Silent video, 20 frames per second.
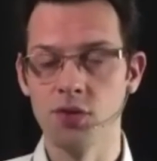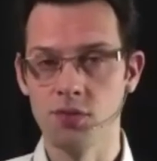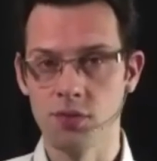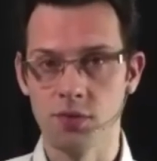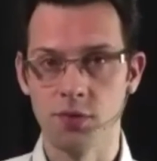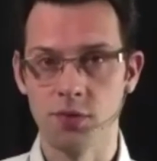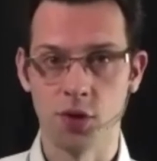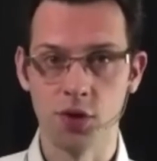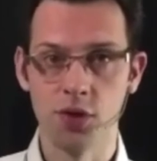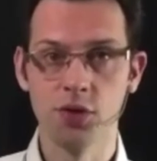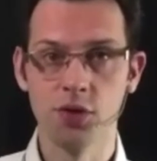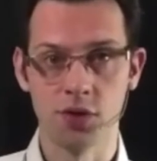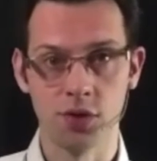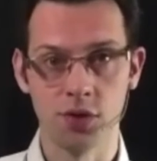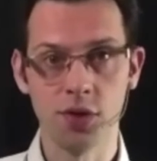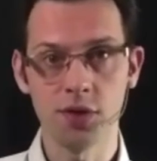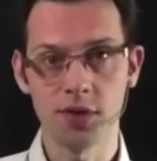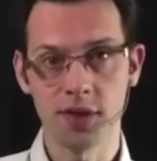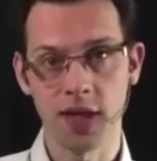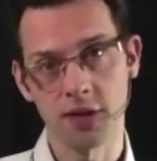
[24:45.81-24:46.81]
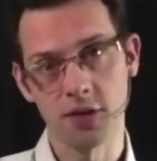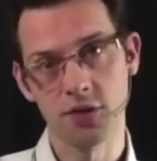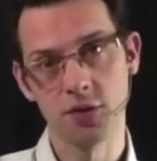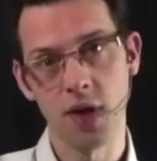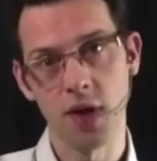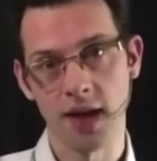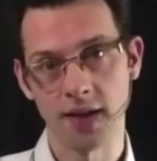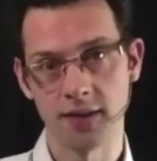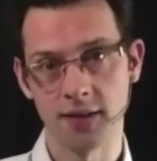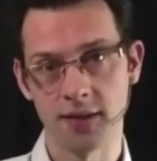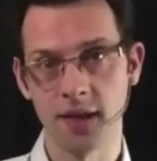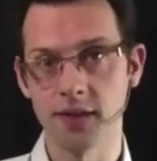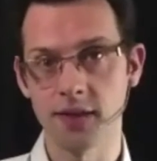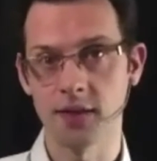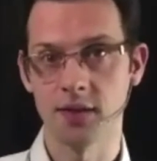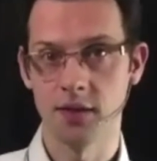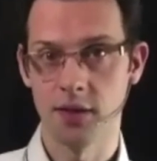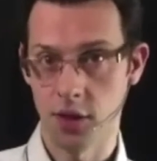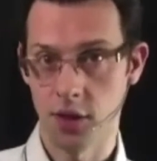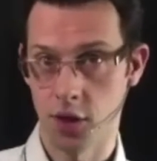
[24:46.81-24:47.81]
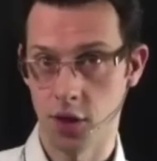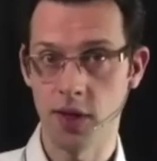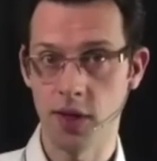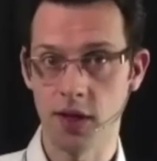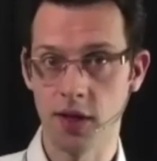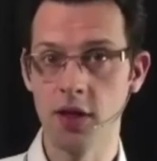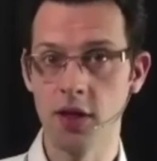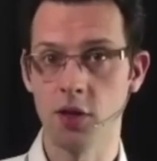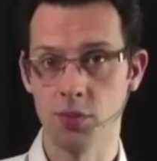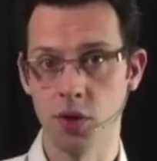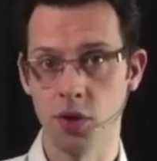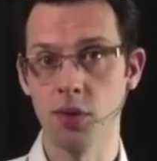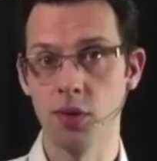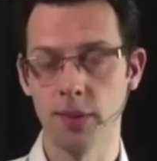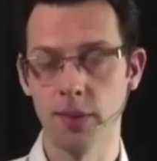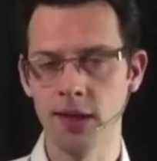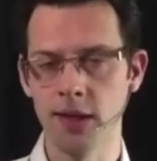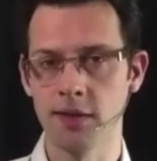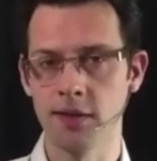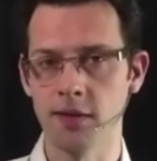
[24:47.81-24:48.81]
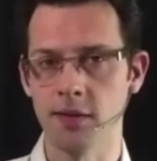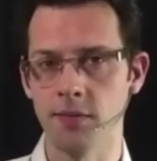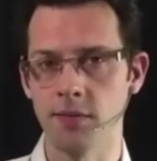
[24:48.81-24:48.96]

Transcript: for you to know that to assess correctly your probability.